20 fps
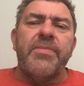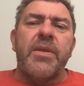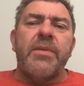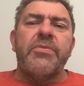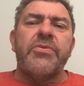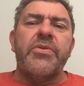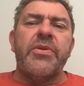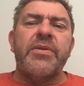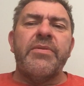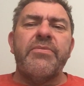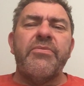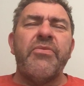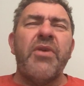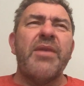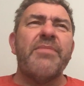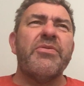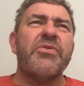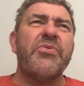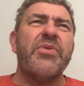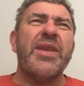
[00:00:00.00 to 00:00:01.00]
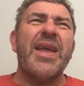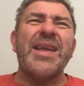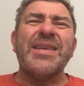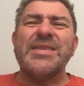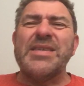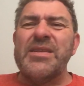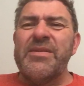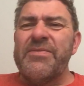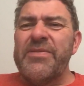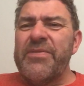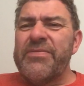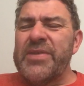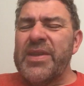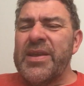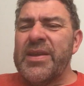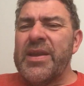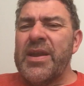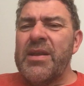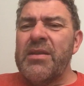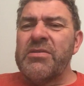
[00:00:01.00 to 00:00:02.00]
between 18 and 15
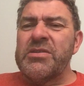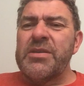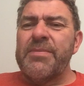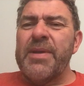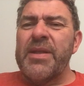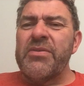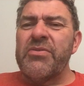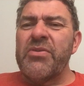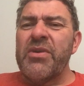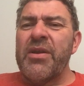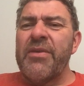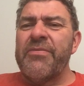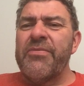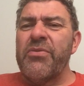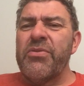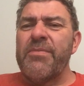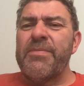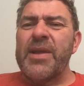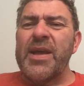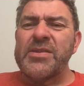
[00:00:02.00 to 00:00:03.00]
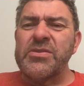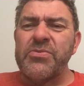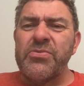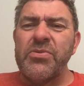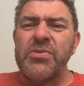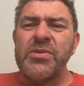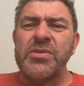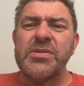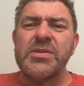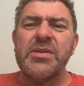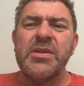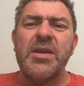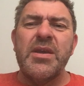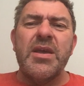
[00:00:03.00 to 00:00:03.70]
kilos, depending on how full the bladder was.